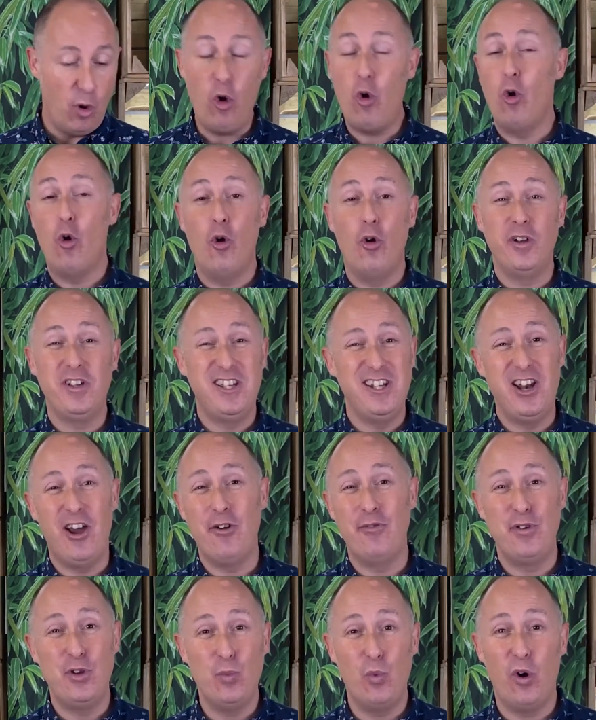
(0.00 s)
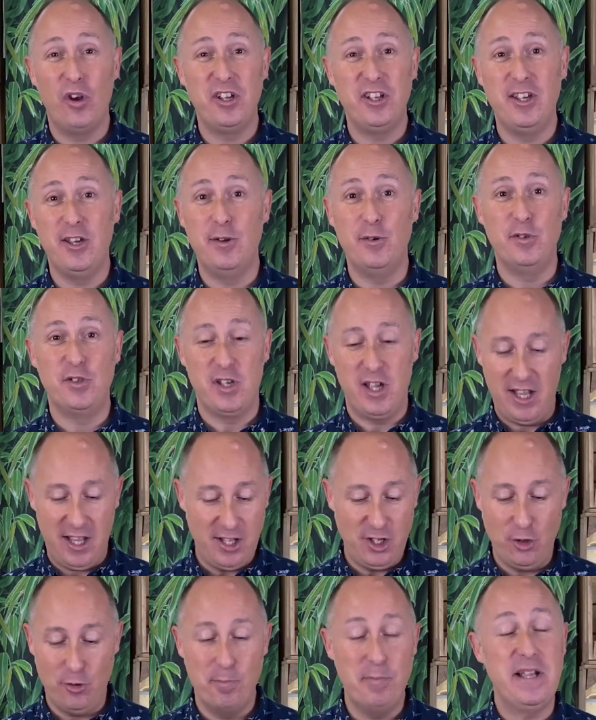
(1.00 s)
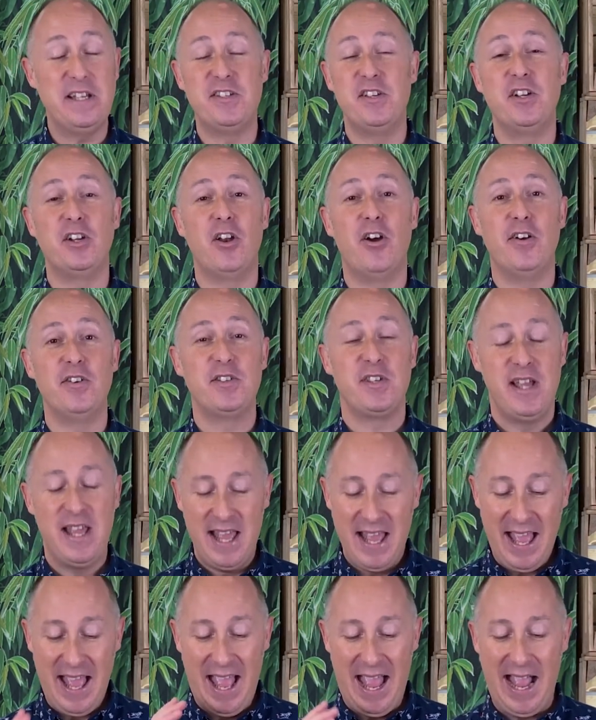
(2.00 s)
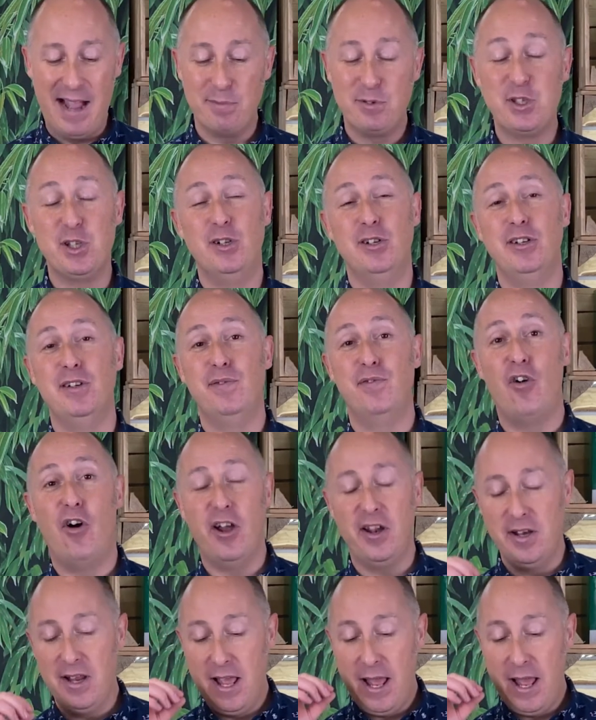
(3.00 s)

or if you want to use your mixing glass, absolutely fine.